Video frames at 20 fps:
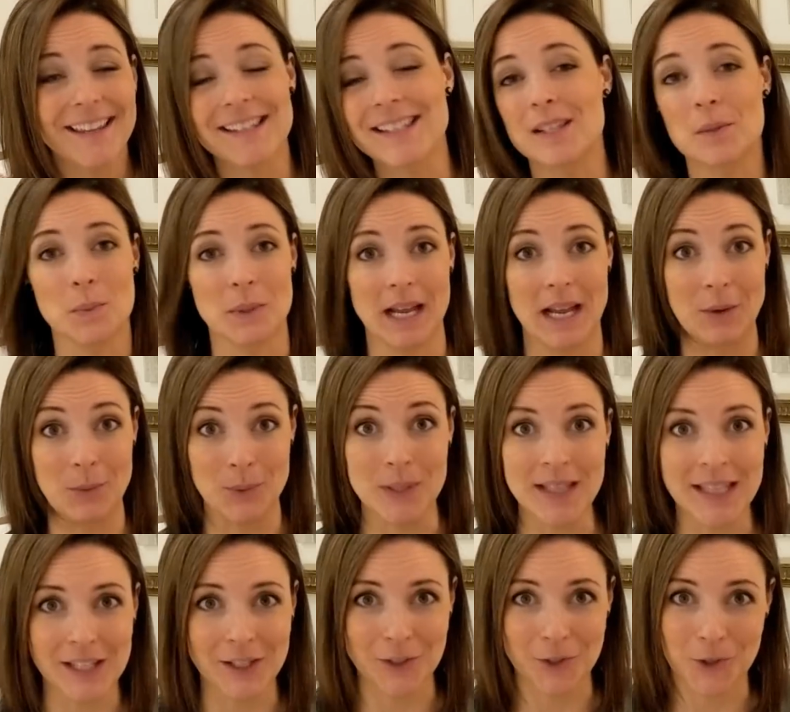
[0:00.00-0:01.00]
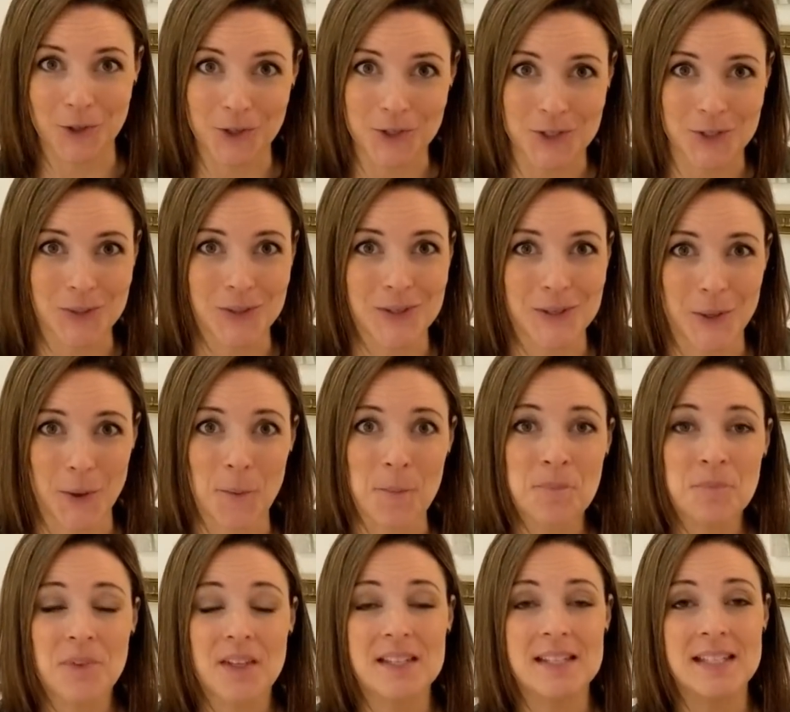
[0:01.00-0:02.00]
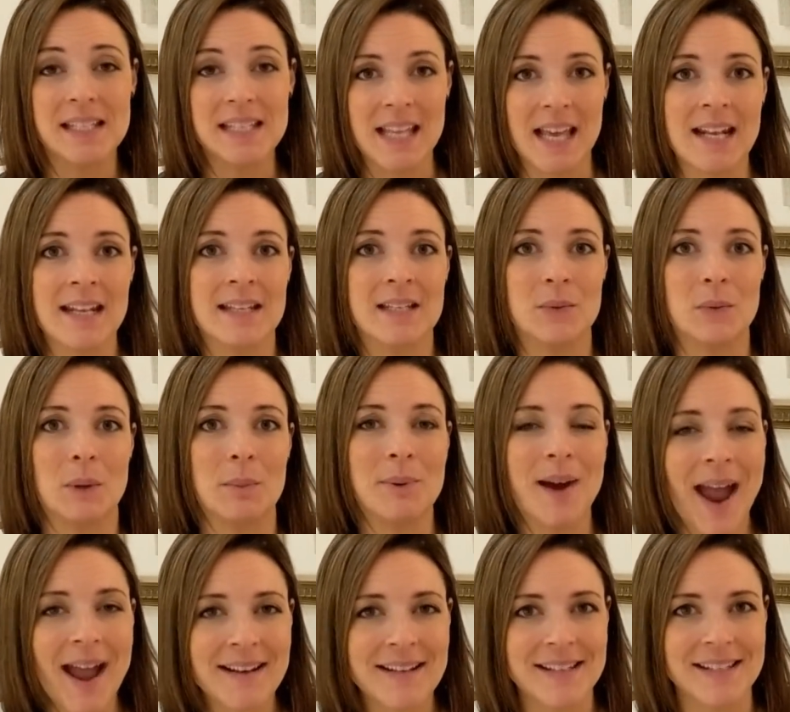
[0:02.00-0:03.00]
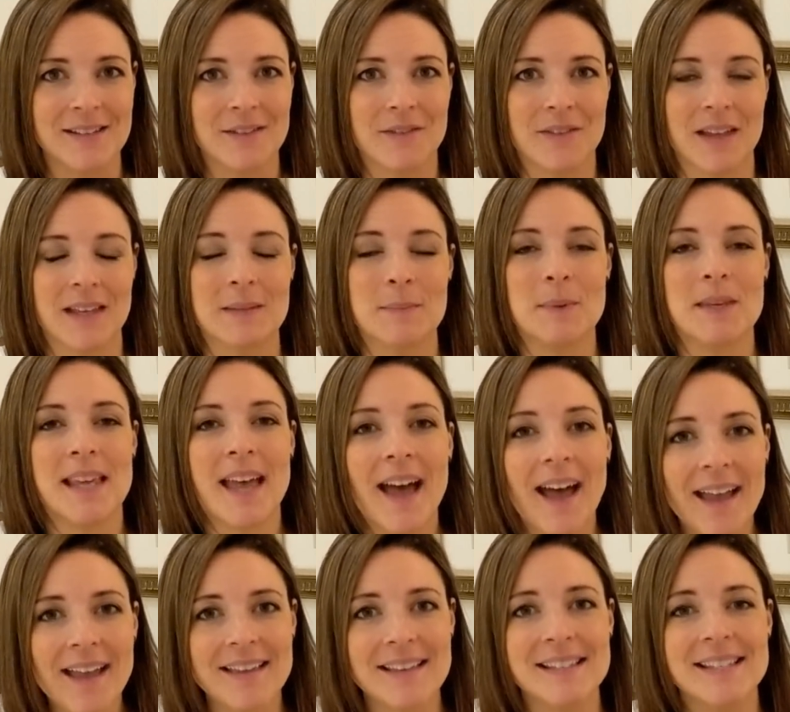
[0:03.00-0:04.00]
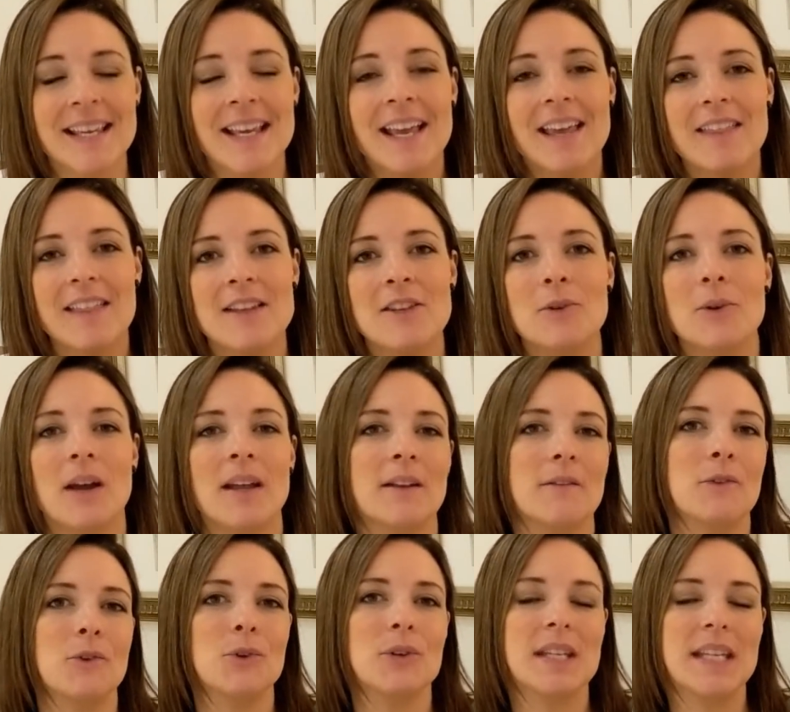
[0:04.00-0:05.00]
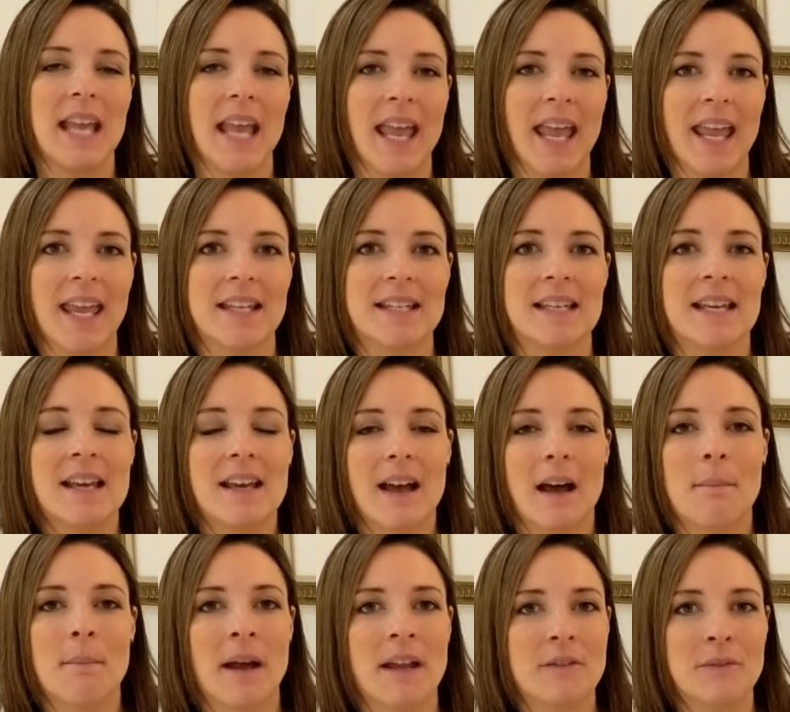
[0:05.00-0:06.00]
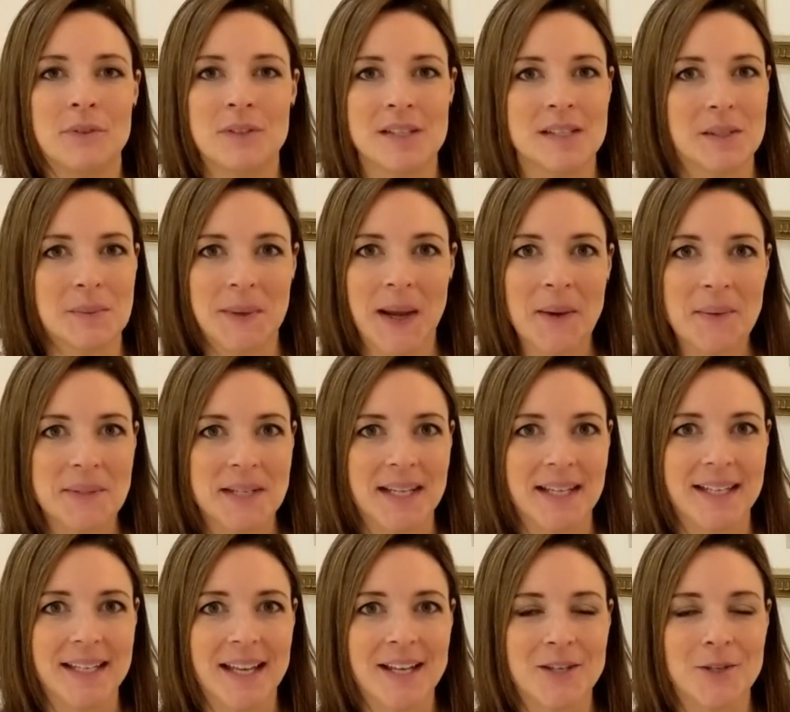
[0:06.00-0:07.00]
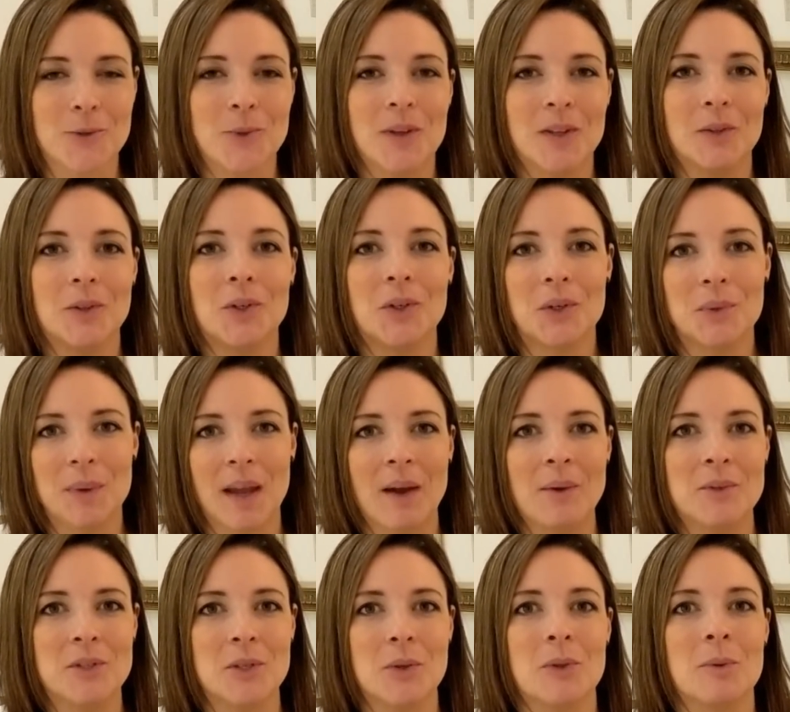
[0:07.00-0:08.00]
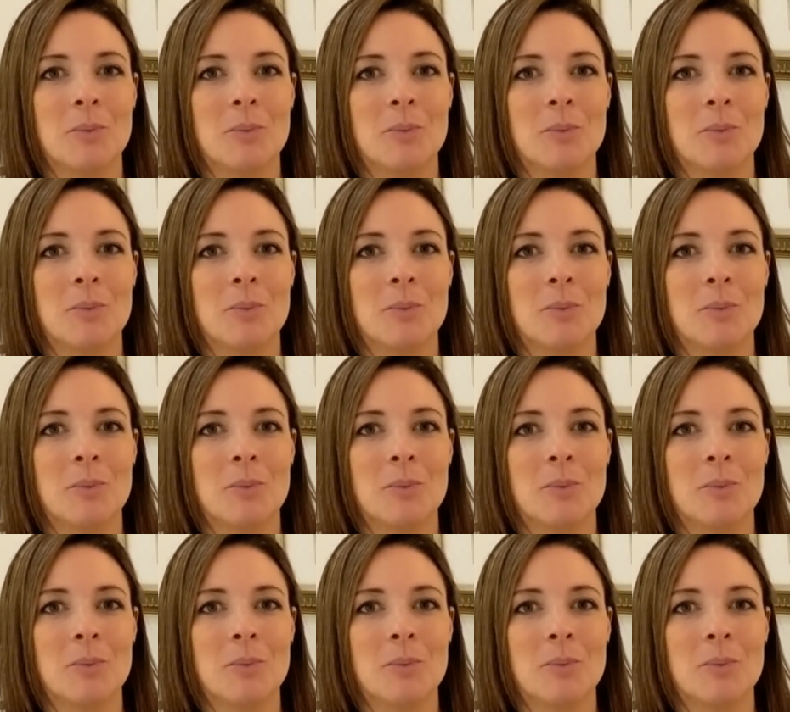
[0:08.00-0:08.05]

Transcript: this is what I really encourage you to do, is to get into a practice of this, because then you kind of create a mindfulness around it, and you can look around you.